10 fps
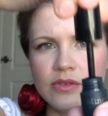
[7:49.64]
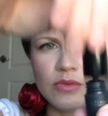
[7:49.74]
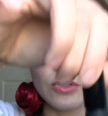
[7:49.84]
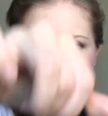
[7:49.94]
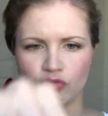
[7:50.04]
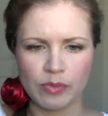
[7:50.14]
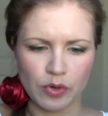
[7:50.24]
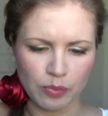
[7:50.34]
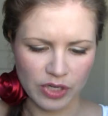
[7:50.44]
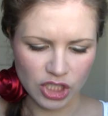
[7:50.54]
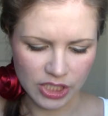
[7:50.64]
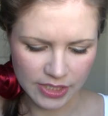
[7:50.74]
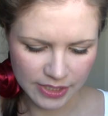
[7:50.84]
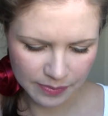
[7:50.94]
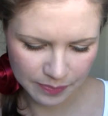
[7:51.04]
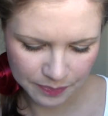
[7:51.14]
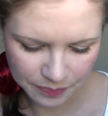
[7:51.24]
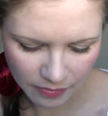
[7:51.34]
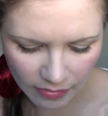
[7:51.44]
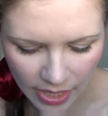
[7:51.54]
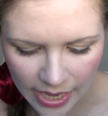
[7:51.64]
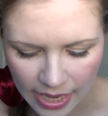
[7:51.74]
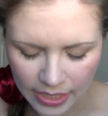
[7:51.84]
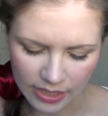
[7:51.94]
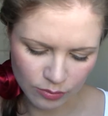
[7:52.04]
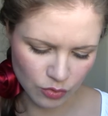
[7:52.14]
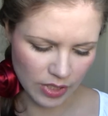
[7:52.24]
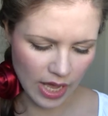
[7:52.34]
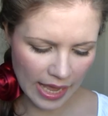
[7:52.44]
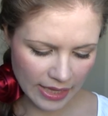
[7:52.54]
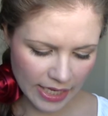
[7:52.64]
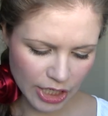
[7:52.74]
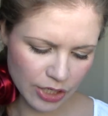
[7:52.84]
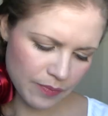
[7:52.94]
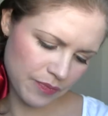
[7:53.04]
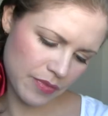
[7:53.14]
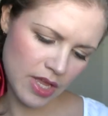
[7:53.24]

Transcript: one of those rubber brushes. And it comes with eyeliner,